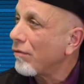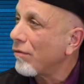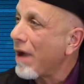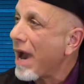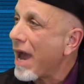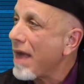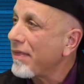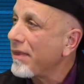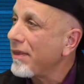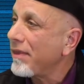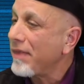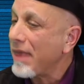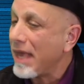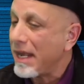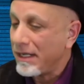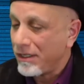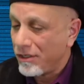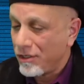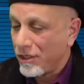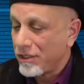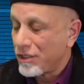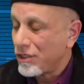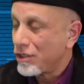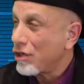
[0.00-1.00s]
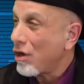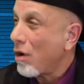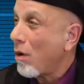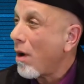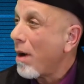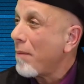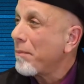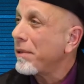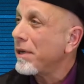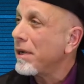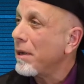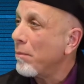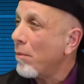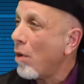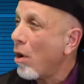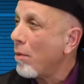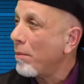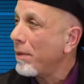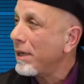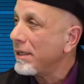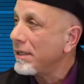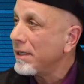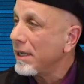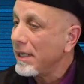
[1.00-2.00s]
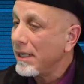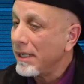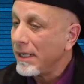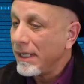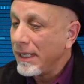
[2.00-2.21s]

rather than just show up in the moment